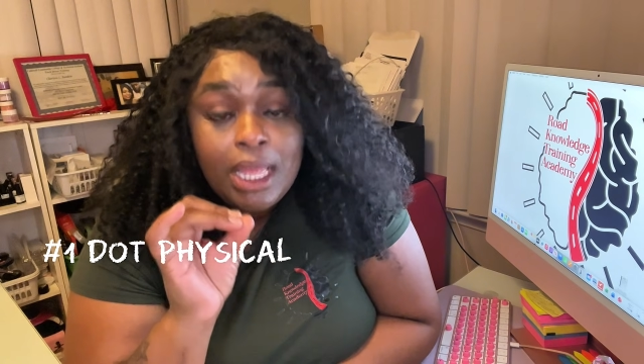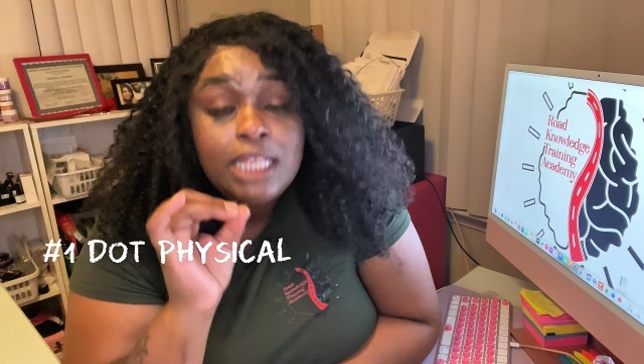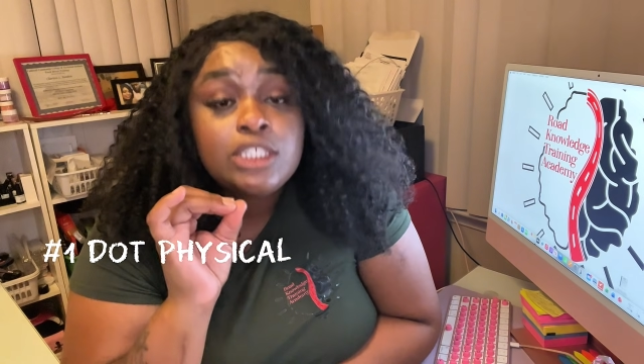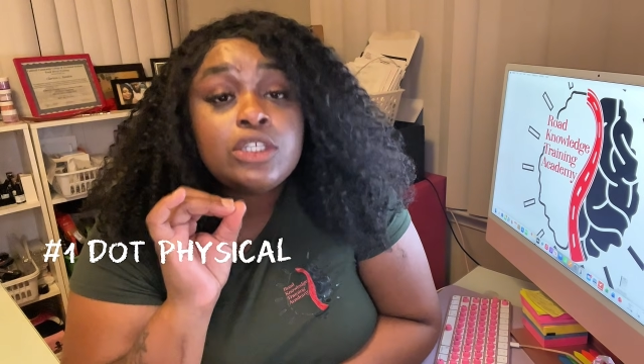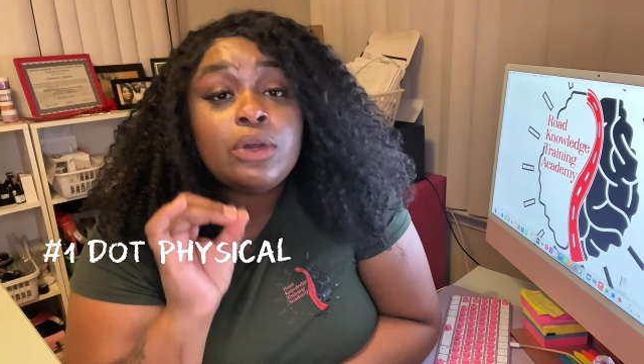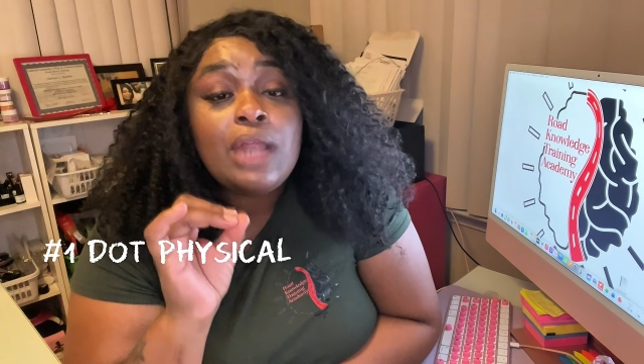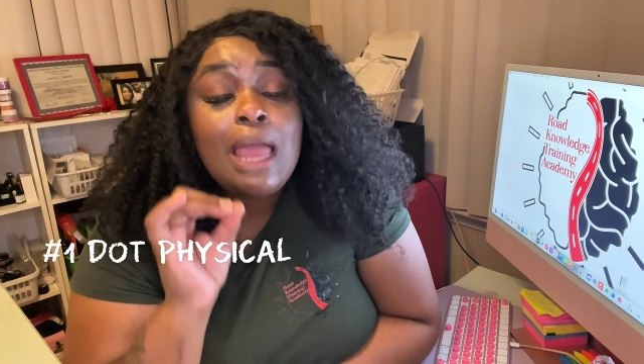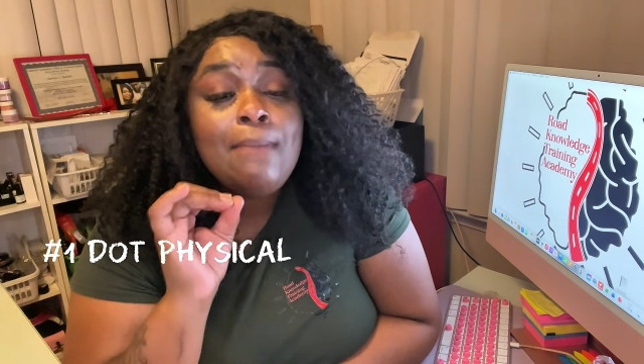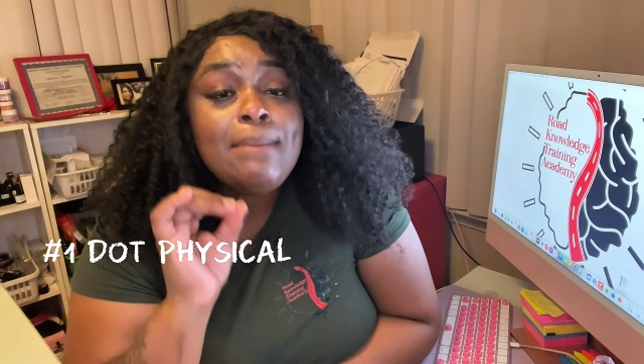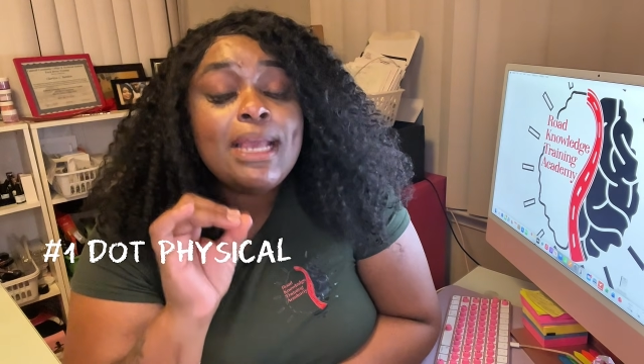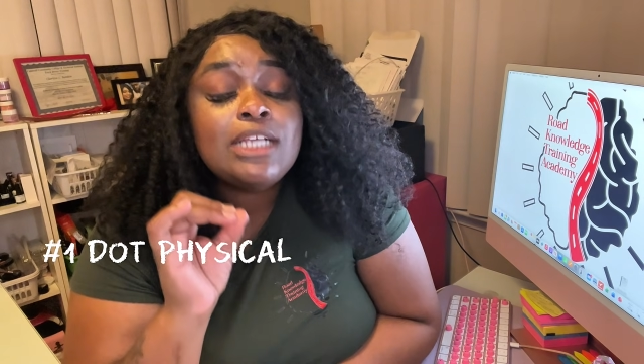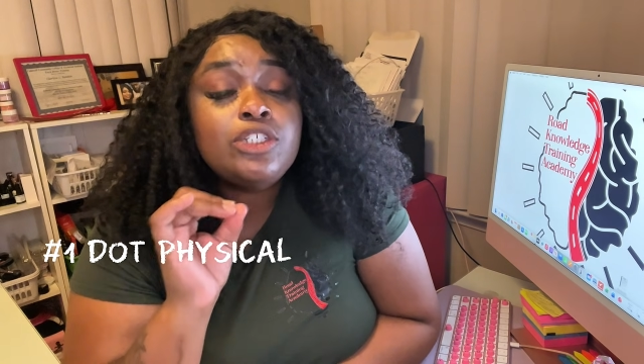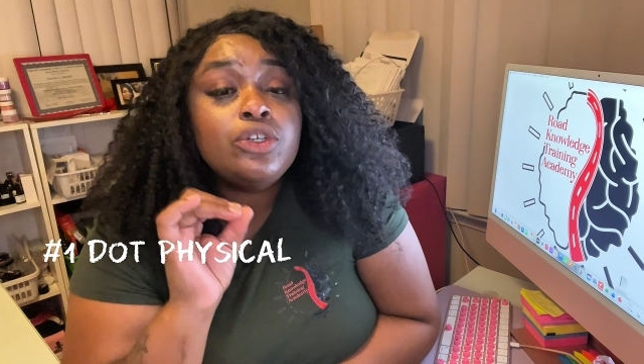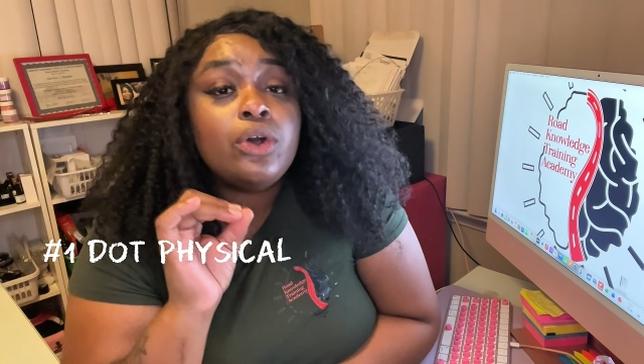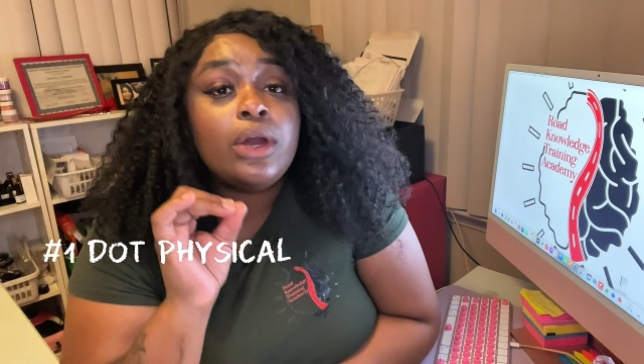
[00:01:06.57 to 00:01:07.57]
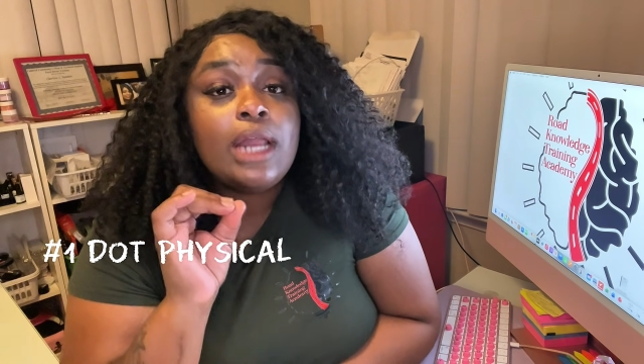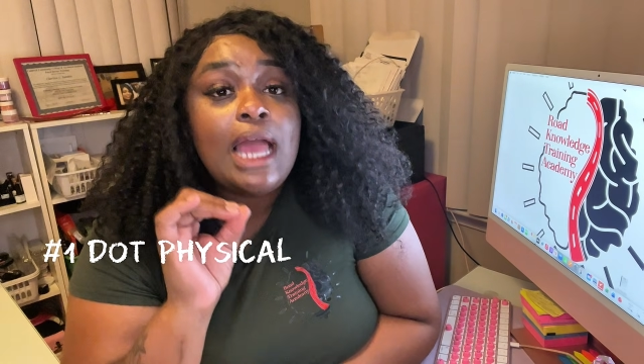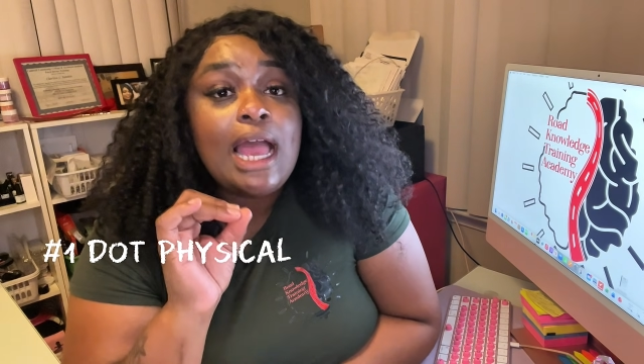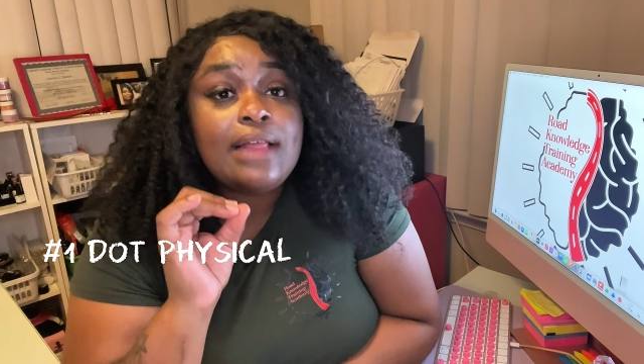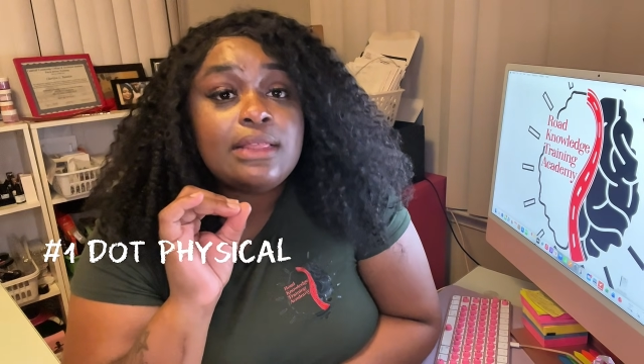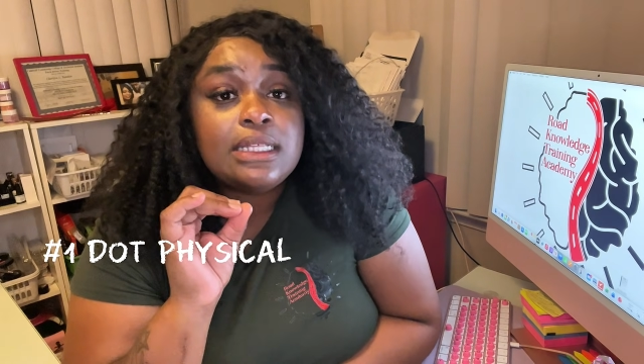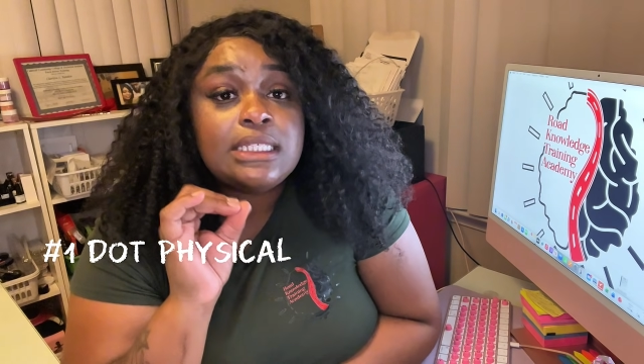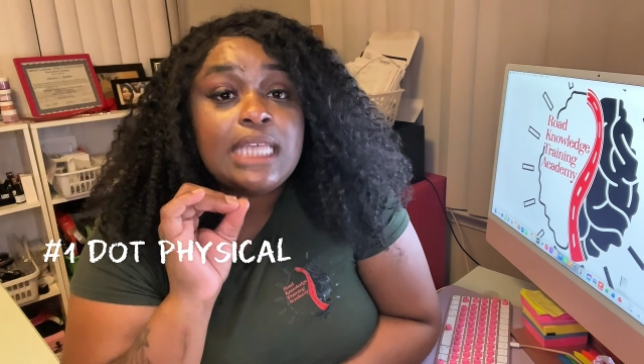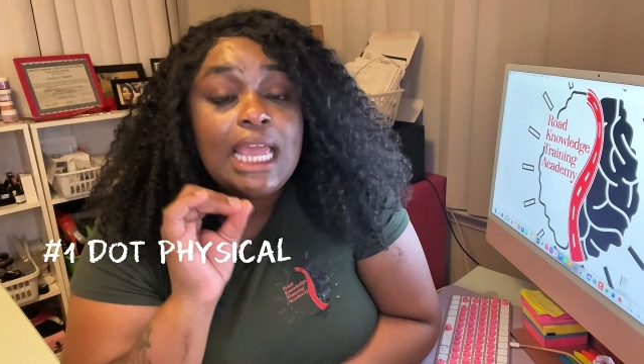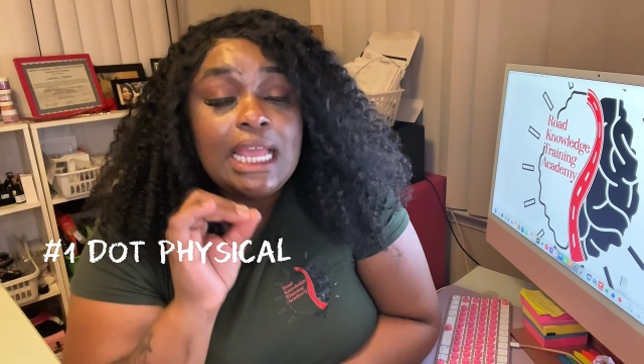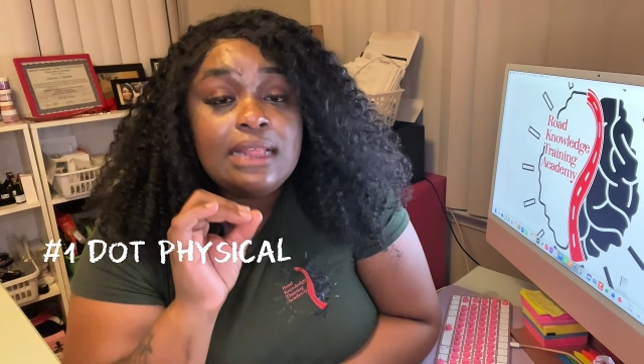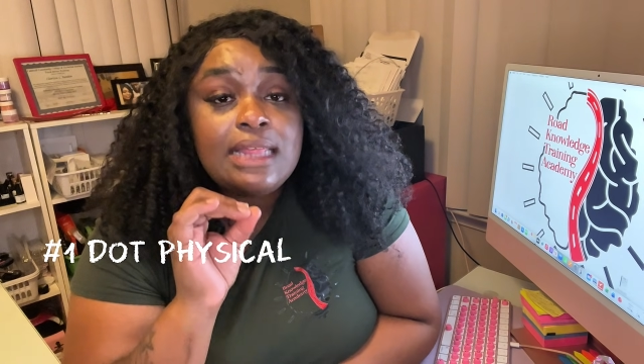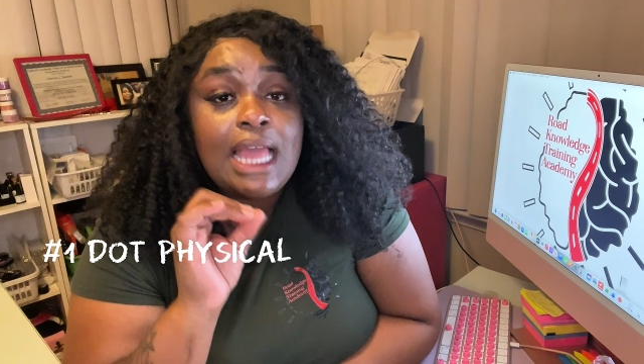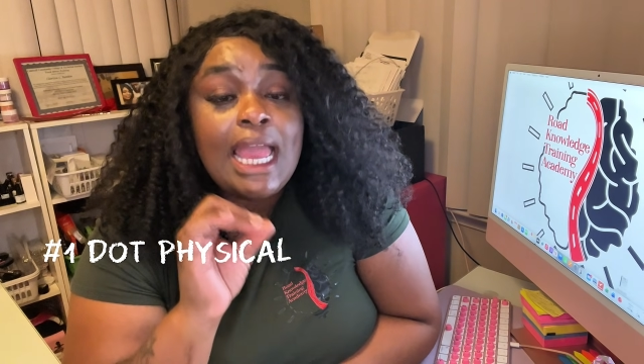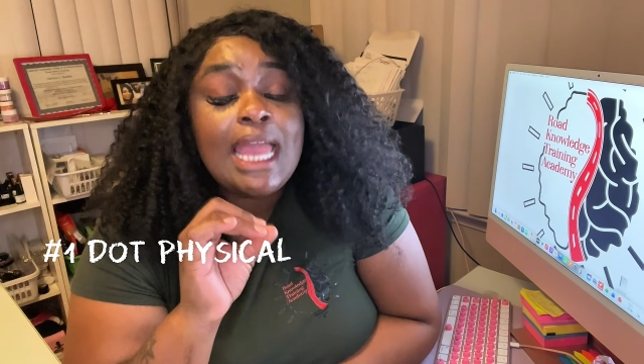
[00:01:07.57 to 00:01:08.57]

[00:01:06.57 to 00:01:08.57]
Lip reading: So that means you're gonna have to take that